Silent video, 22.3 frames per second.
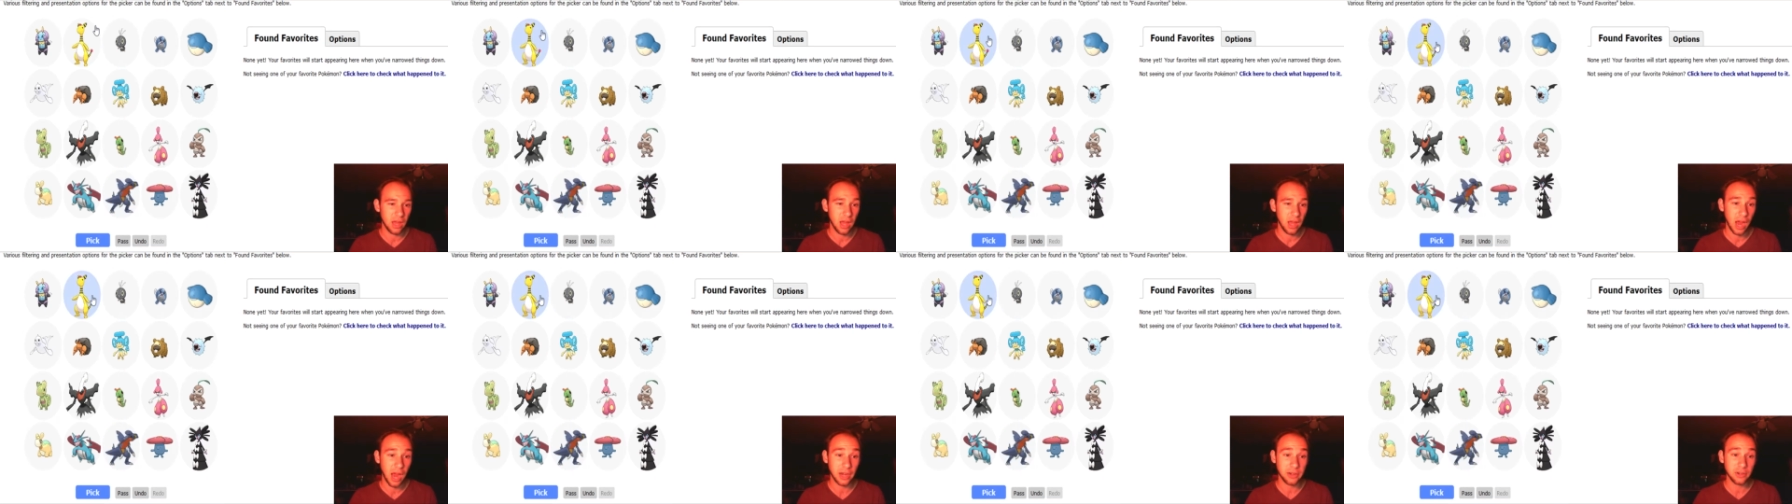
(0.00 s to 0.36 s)

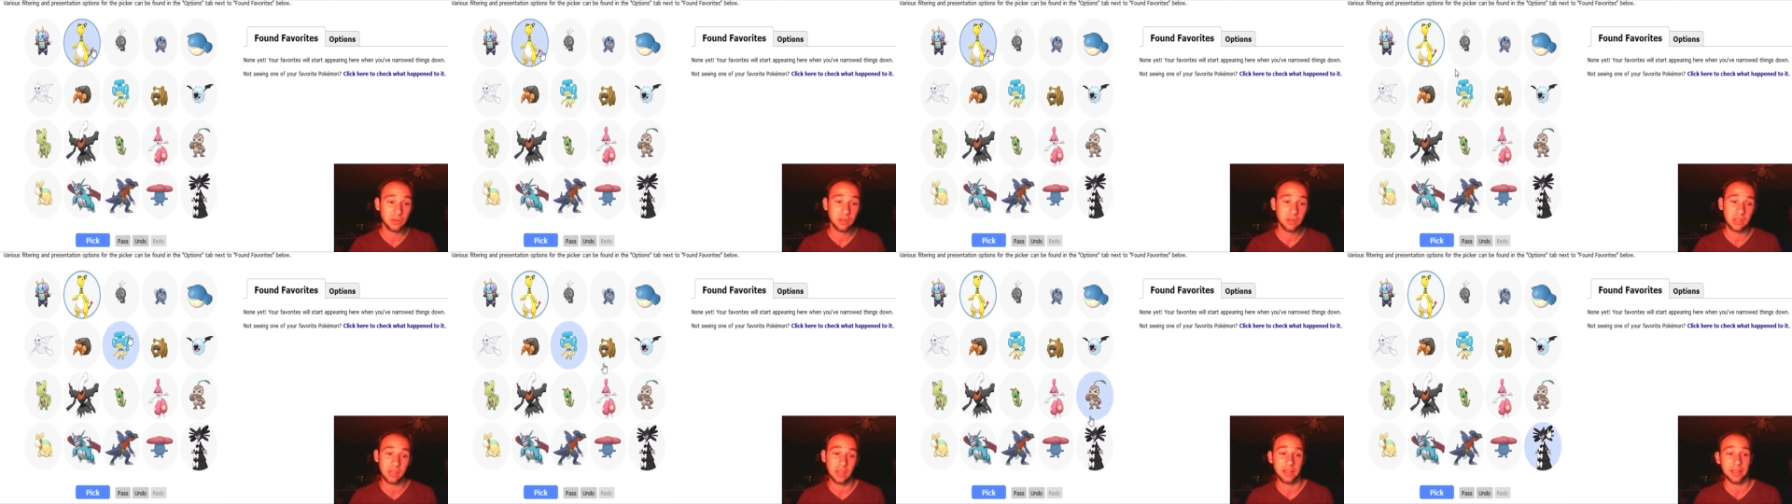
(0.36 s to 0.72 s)
I do
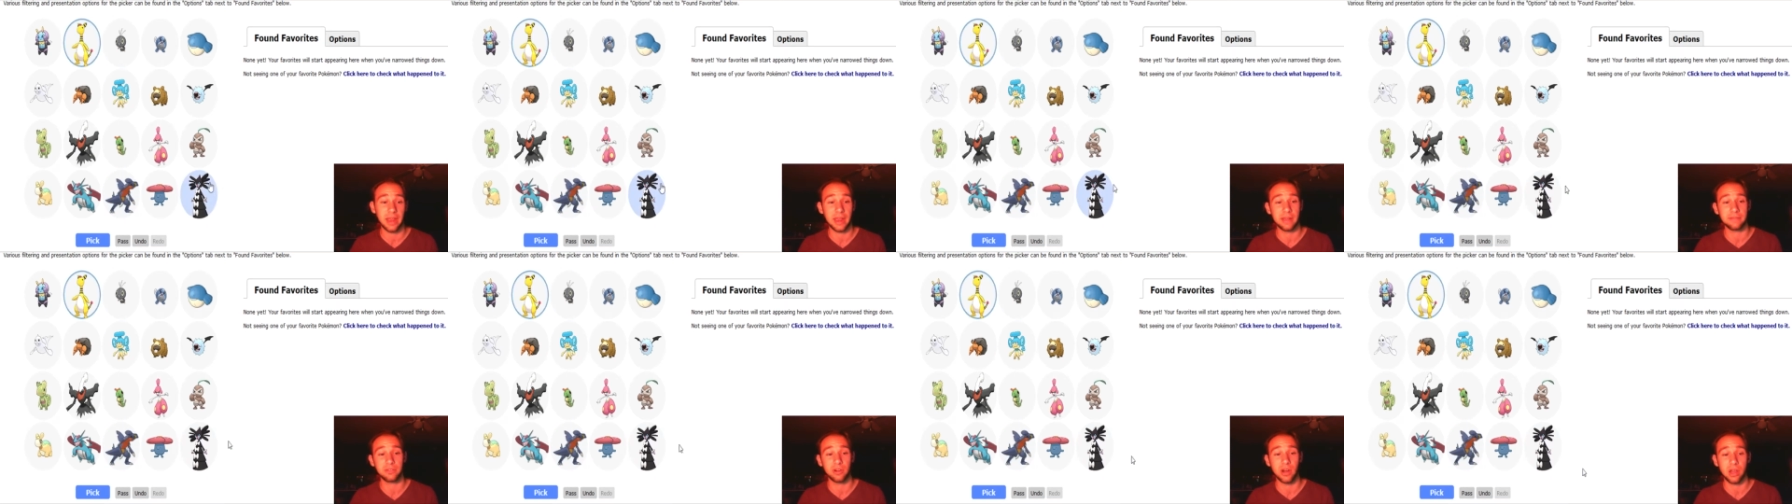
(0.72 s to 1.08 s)
really like
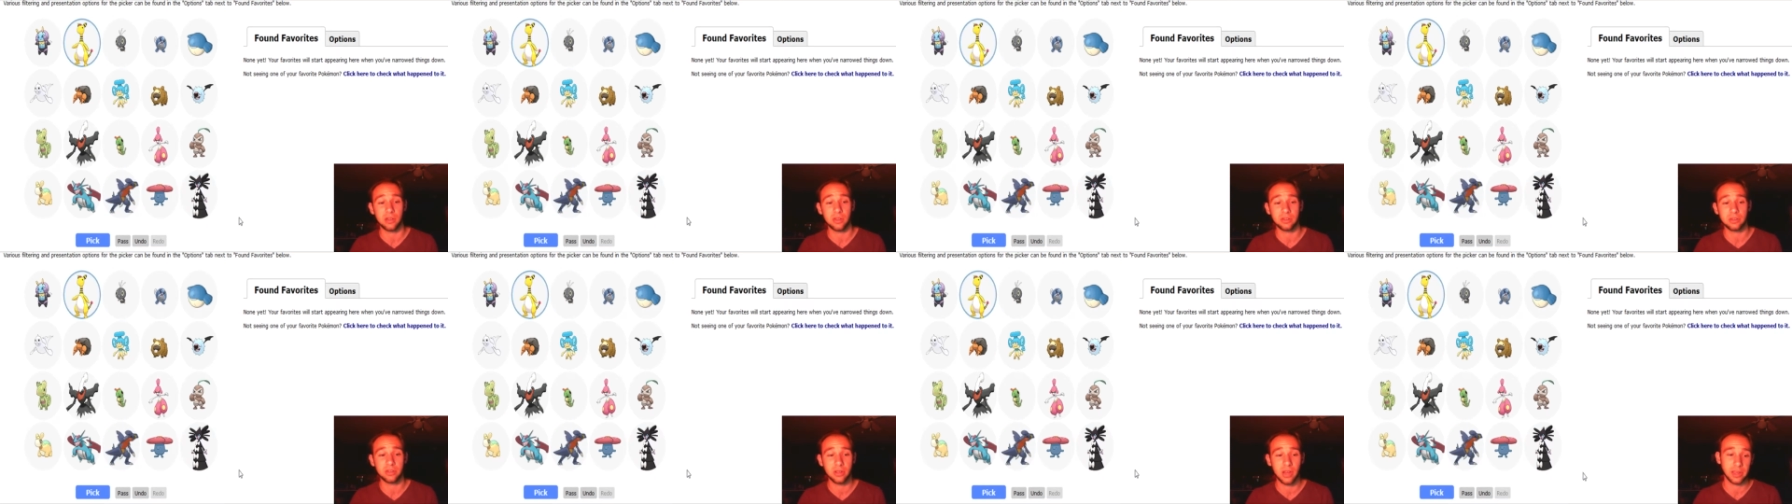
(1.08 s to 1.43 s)

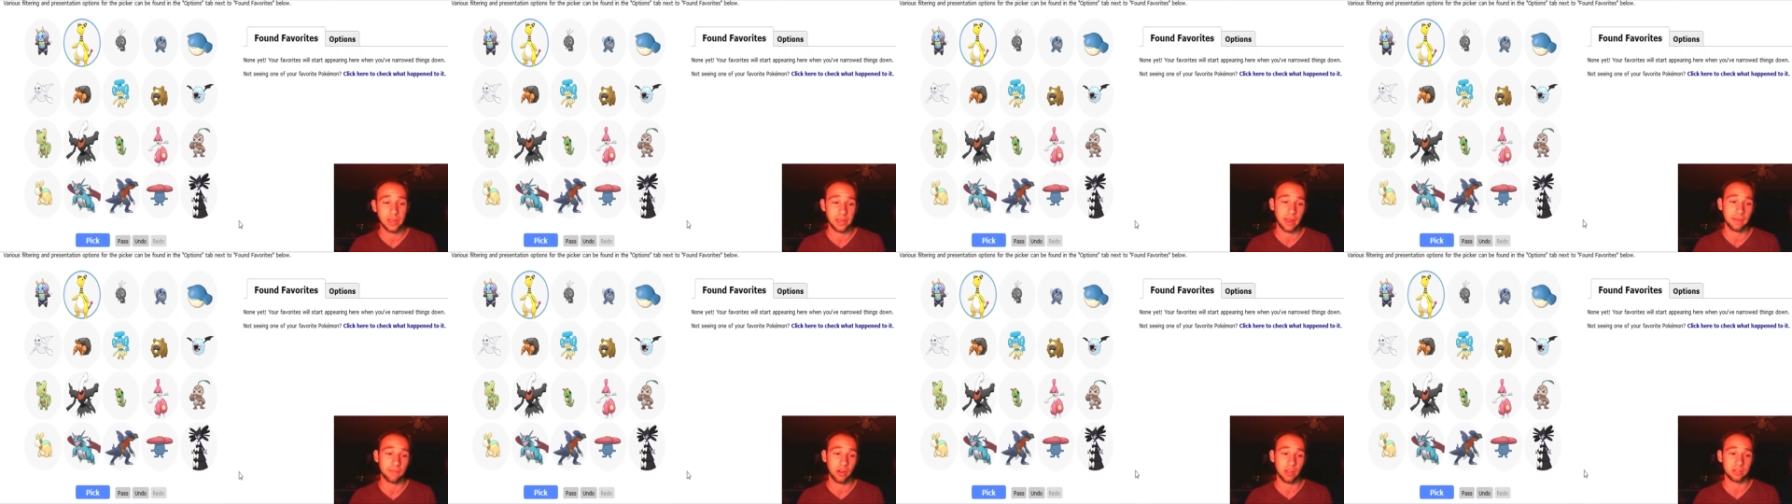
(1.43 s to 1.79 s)
Ampharos. I like
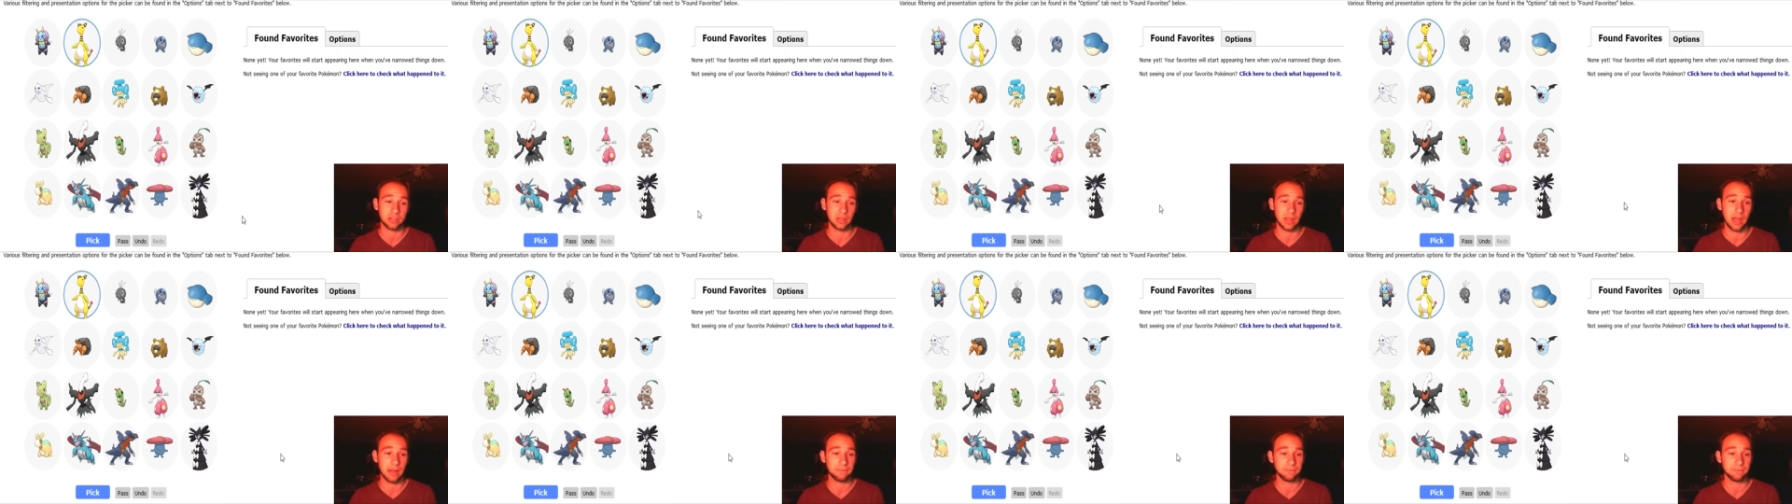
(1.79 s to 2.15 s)
Ampharos
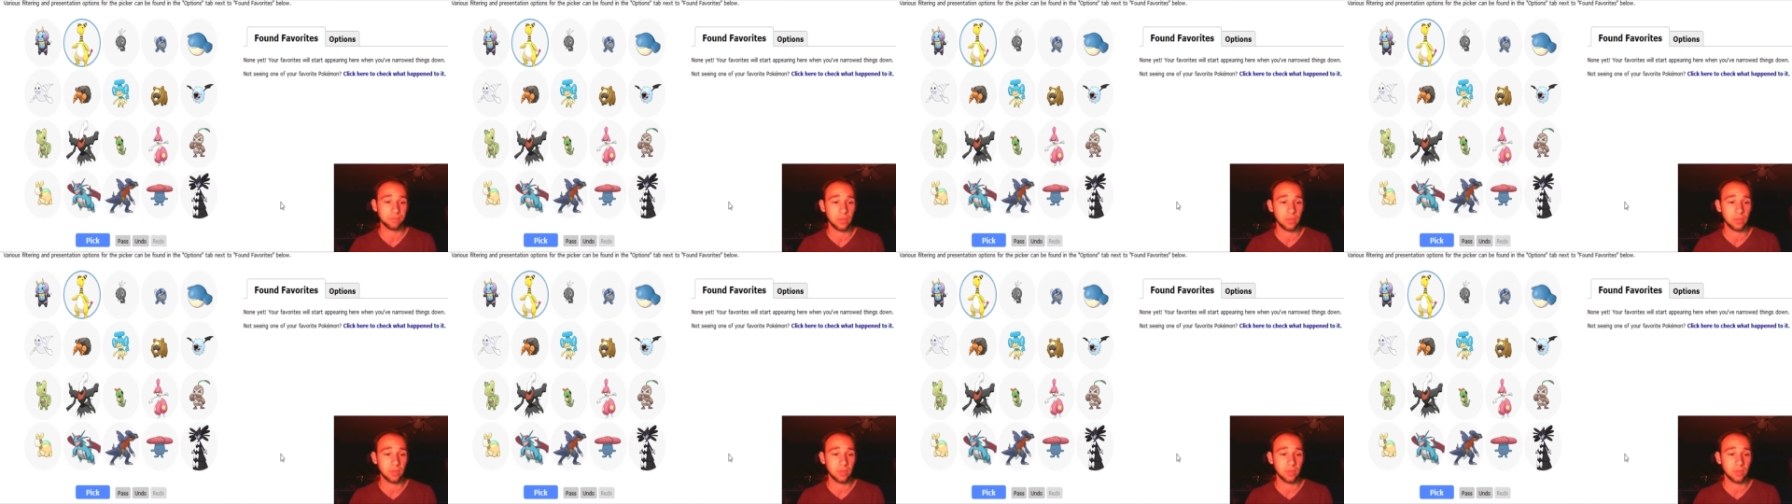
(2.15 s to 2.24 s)
a lot.